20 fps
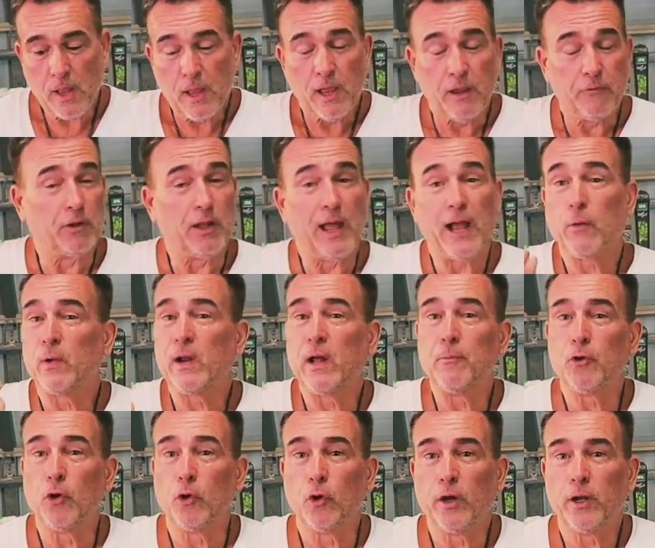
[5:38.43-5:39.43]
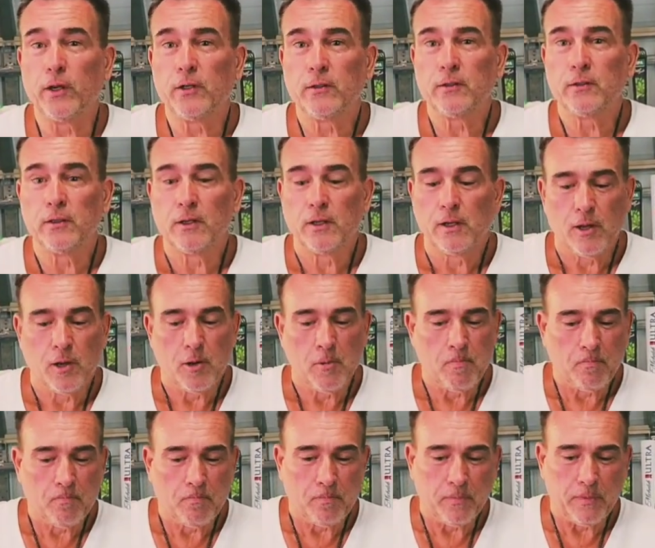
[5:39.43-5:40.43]
if you like what I'm doing,
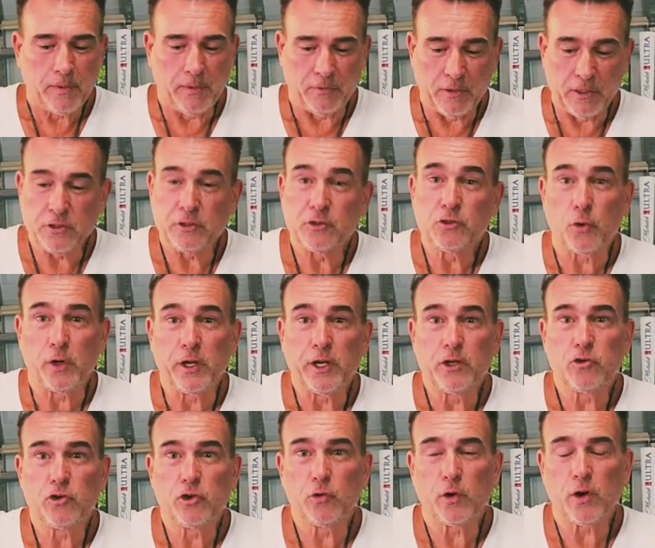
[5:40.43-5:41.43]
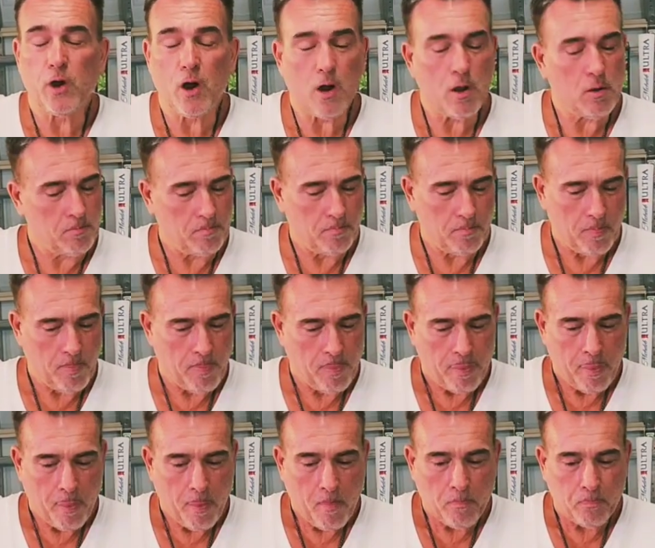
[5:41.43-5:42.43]
if this intrigues you at all,
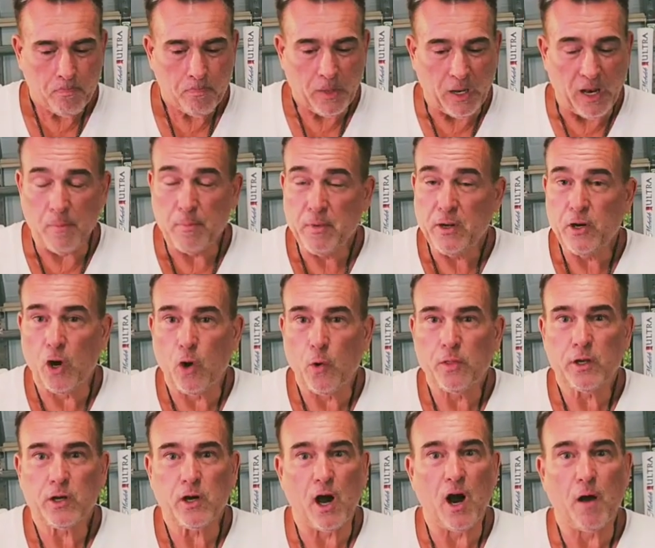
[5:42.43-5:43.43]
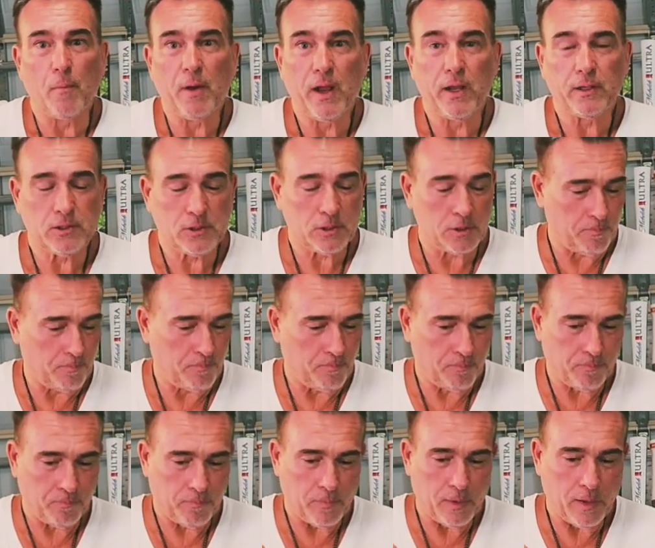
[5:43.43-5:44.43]
let me know in the comments,
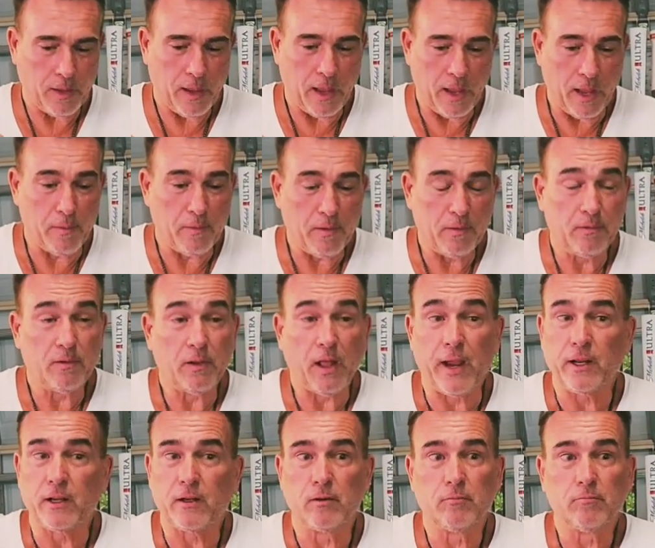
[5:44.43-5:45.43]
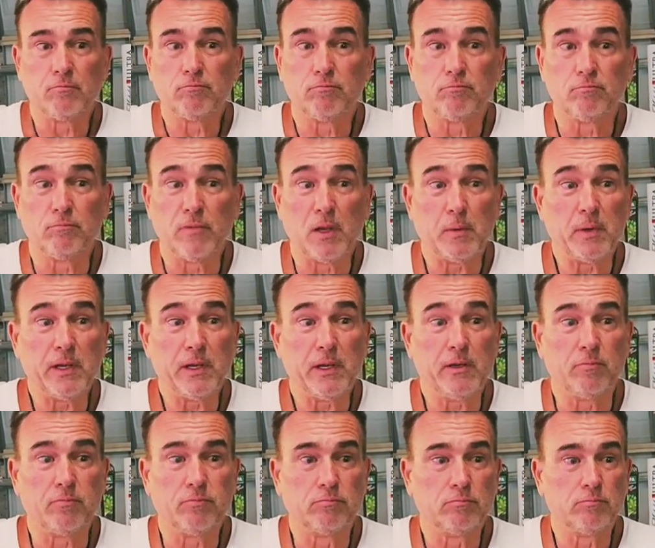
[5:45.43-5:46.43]
and then like maybe
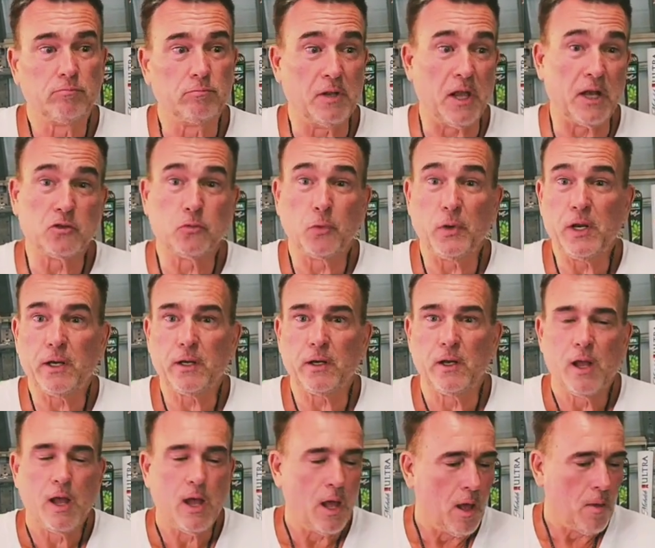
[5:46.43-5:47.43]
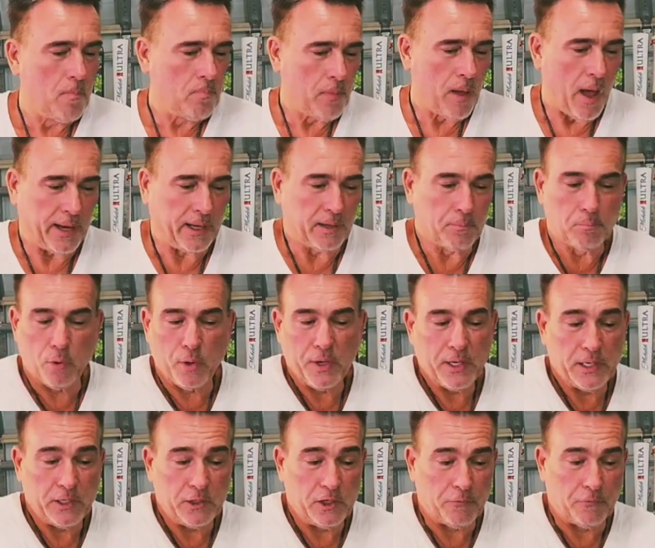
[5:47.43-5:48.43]
next week I can bring
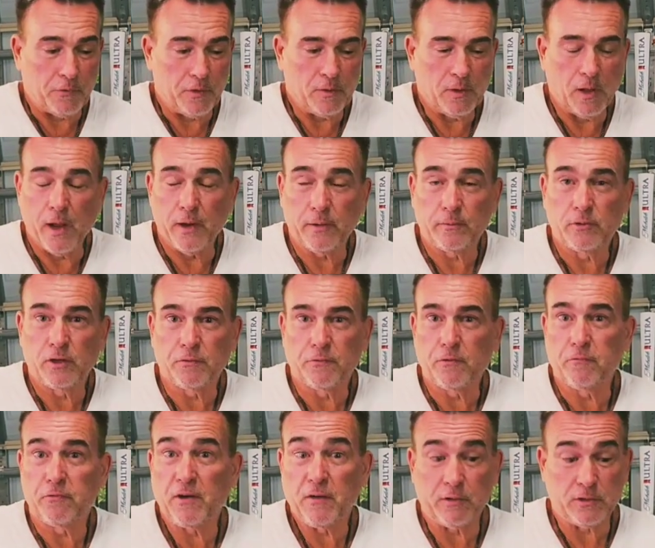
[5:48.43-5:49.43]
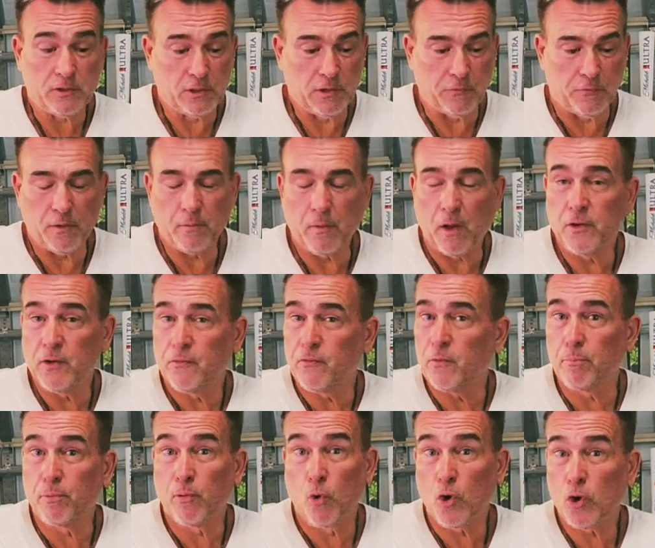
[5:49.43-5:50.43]
in different flavors, a
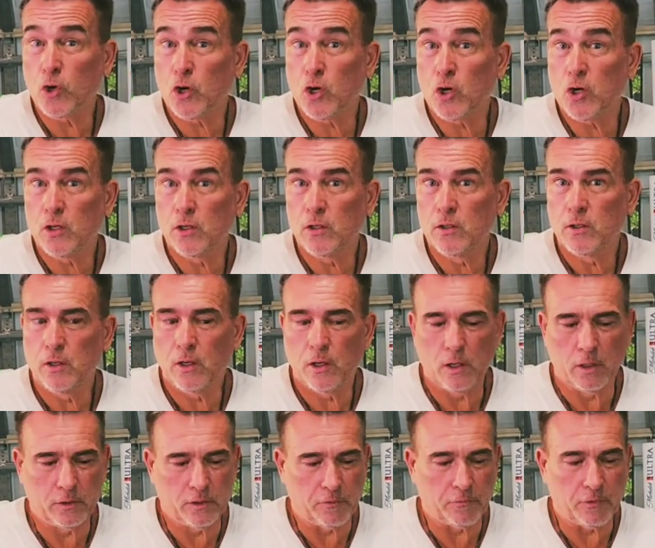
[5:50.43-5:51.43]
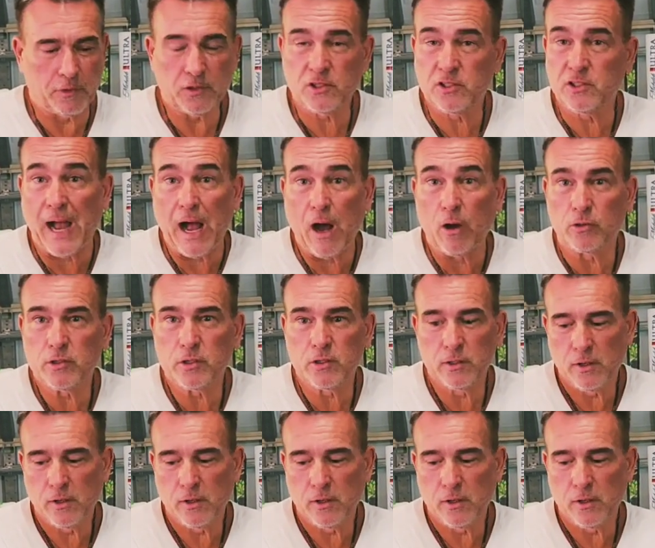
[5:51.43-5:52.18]
different porter, a different stout,